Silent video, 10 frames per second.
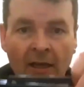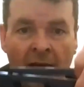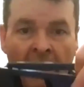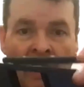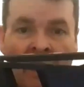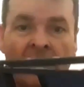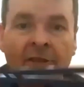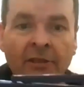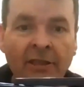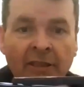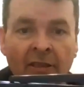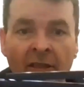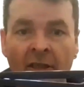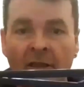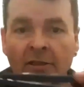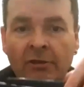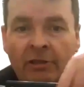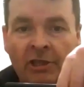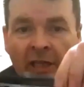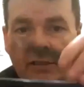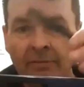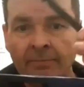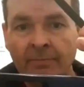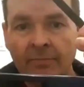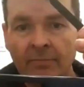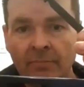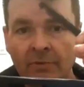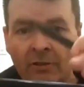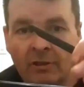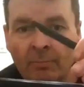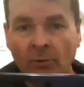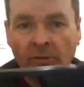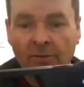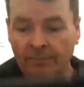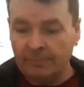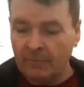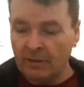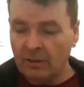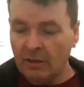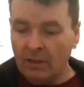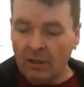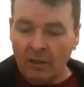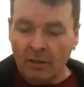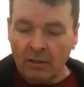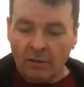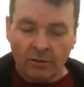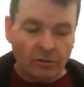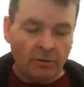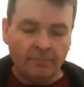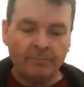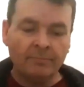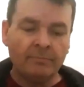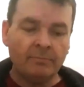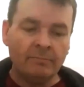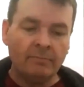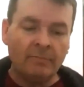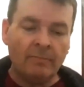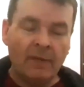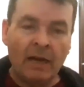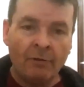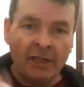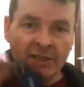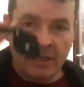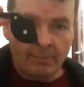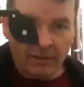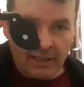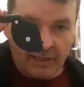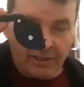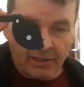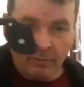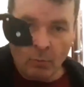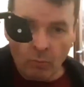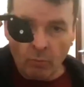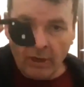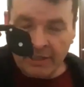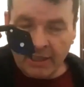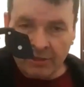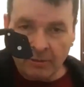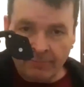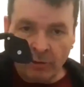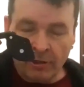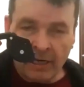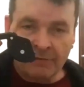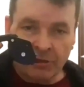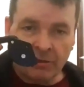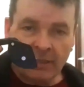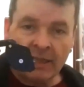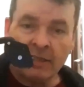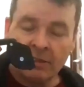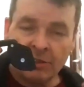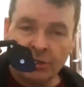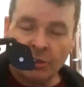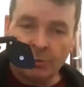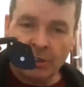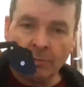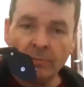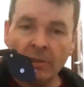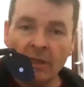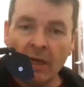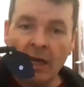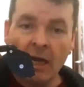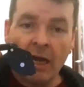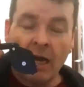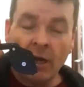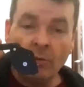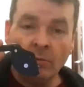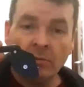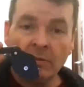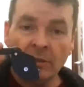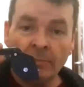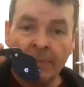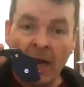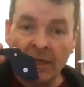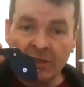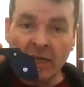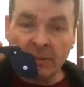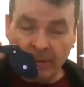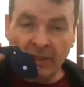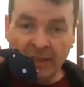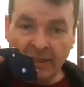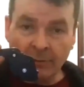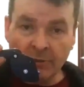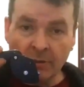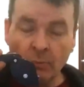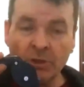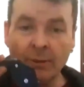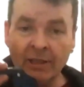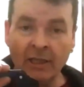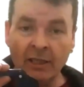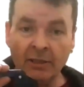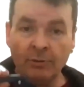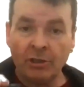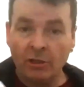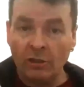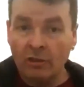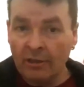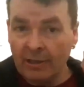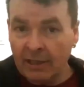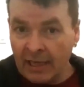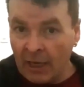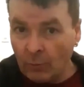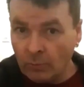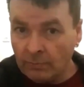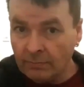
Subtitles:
Adderini to retain the bolt. So, I already assembled this, right, and I took photographs earlier to show you how your parts are to be laid out, which I'll include here now.